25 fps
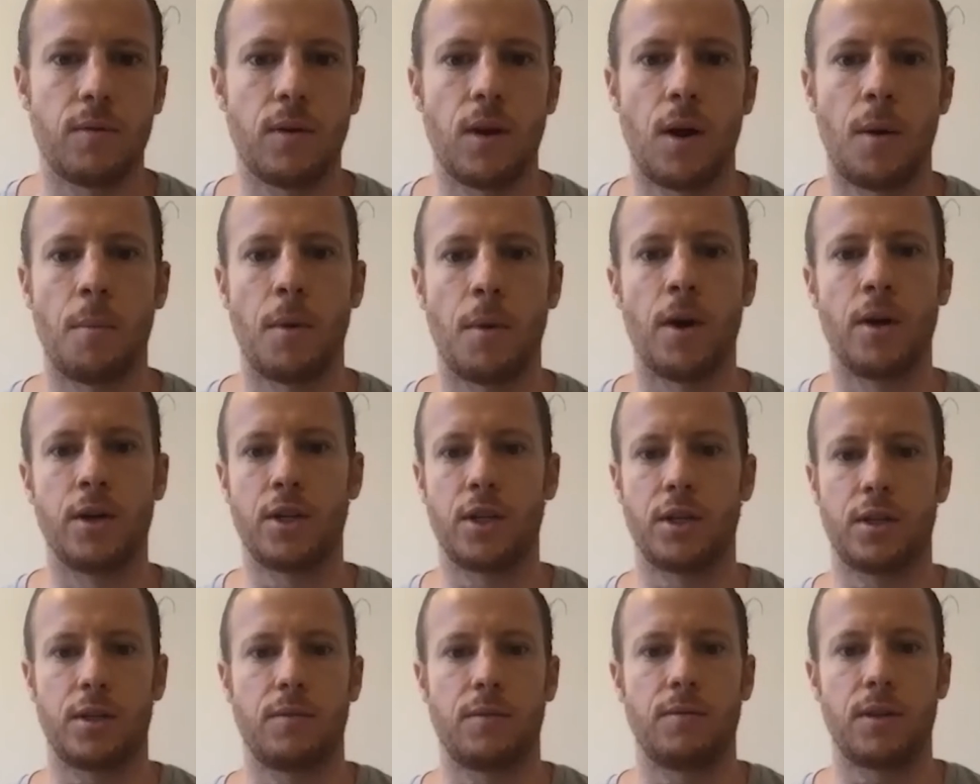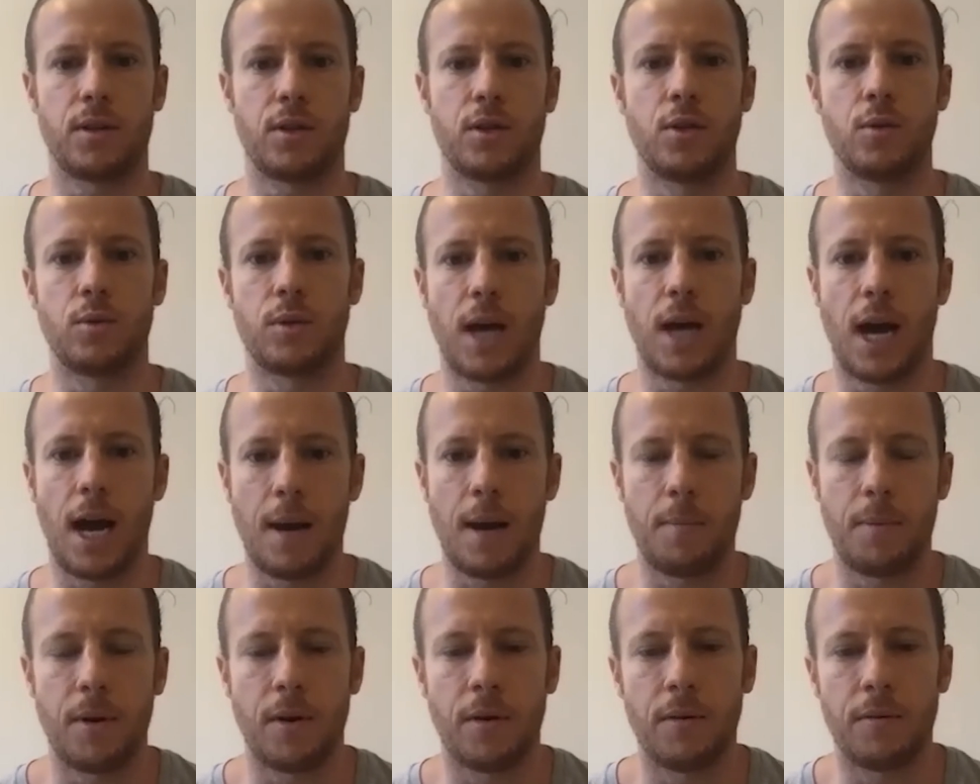emergence of this new
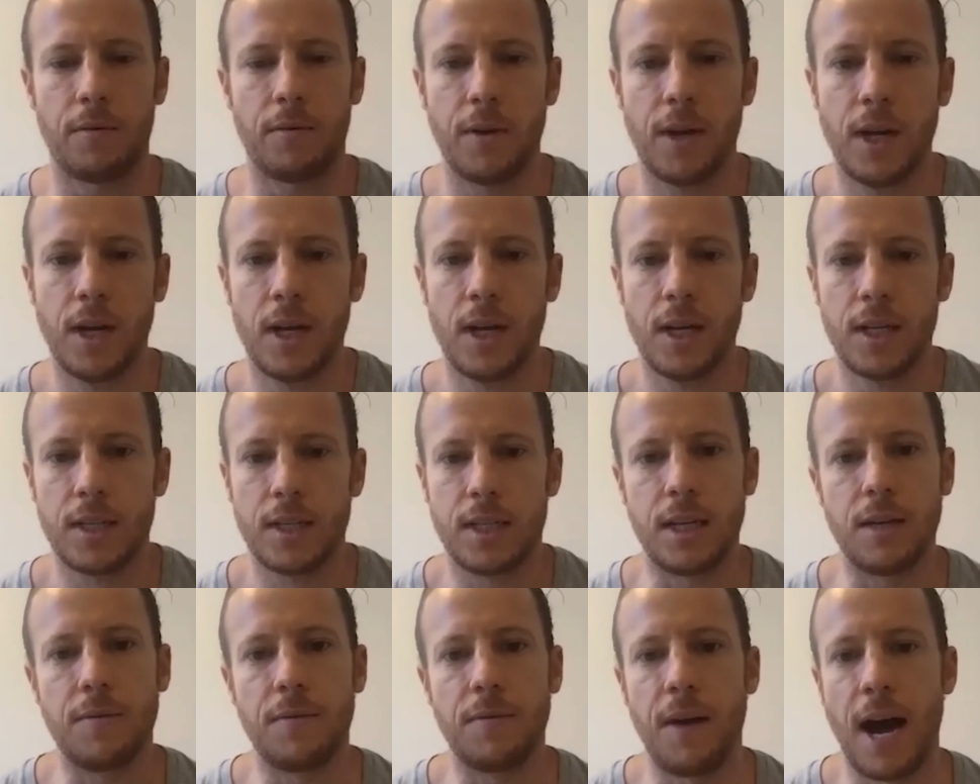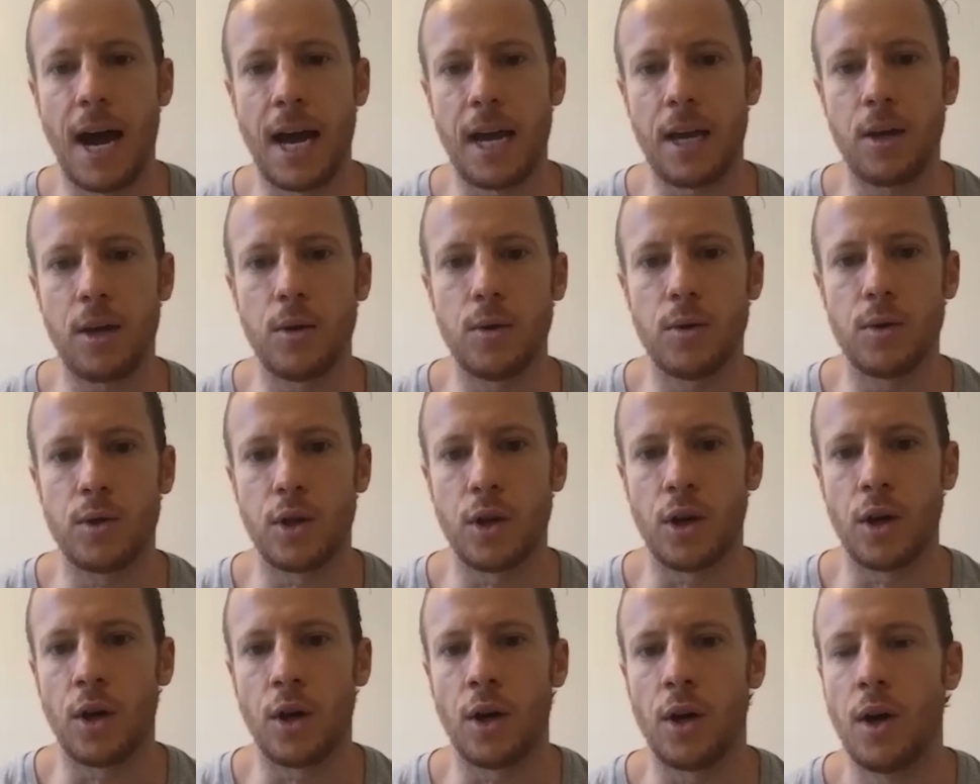type of DeFi
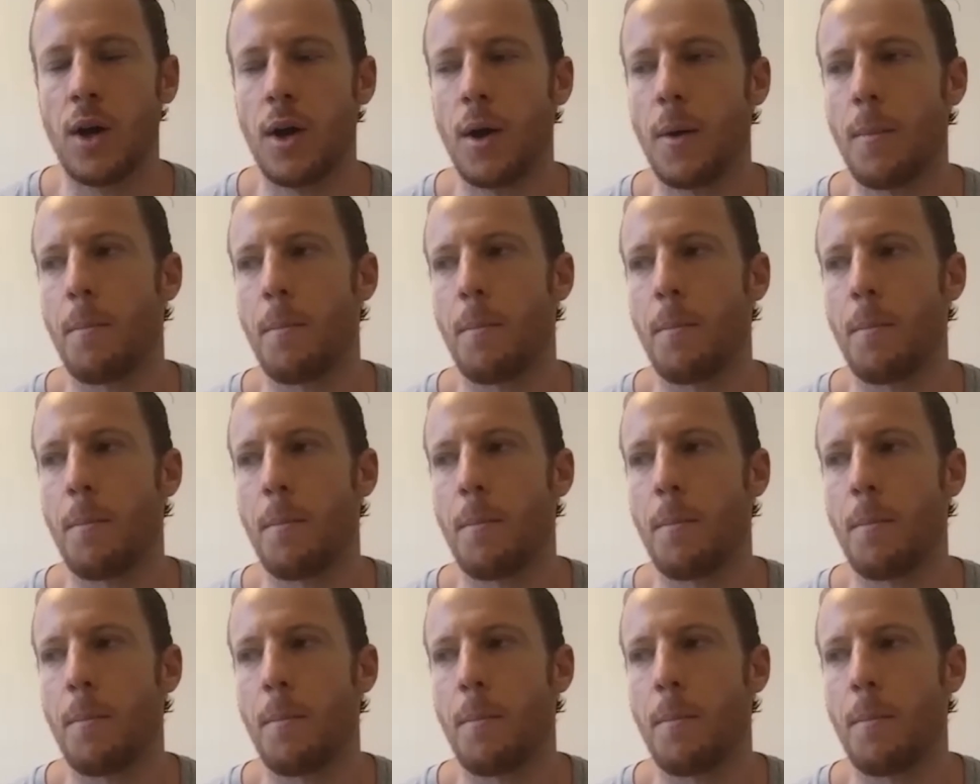user,